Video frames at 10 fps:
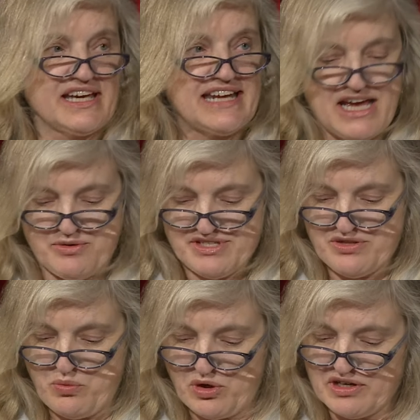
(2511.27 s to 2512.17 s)
and how
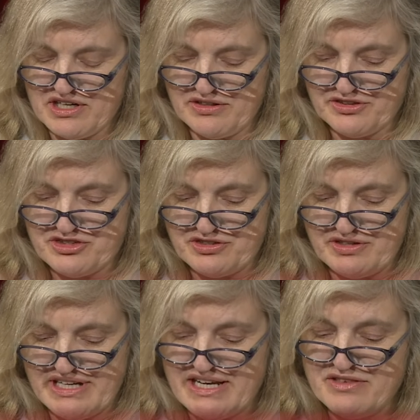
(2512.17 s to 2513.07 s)
is the work
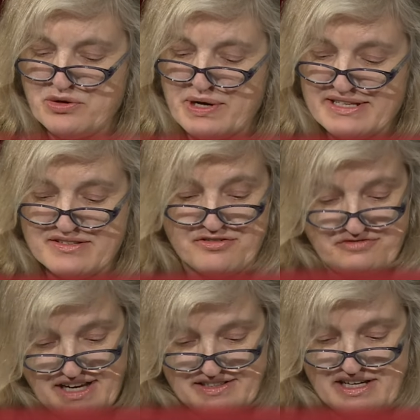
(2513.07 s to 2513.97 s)
culture in the US
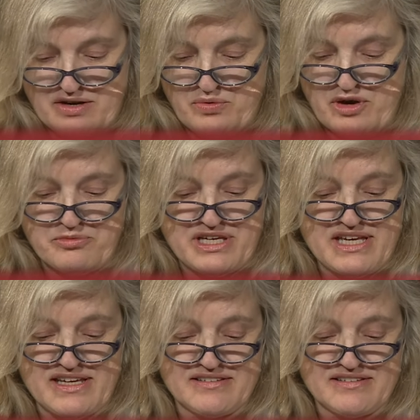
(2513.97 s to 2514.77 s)
affecting well being?